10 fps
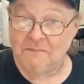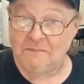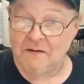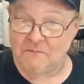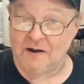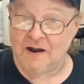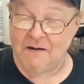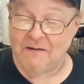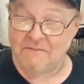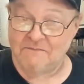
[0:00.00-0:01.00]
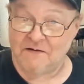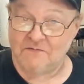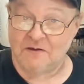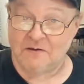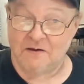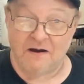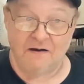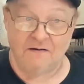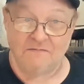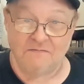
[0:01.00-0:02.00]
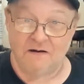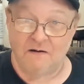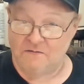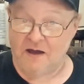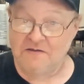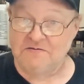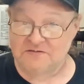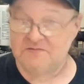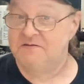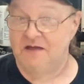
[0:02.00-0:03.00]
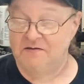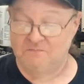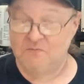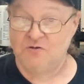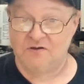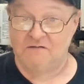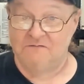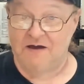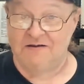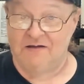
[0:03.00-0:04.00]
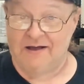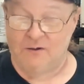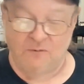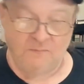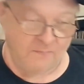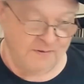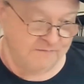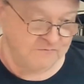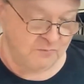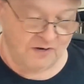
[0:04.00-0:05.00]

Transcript: a fairly nice, like, music on vinyl album I'll be giving away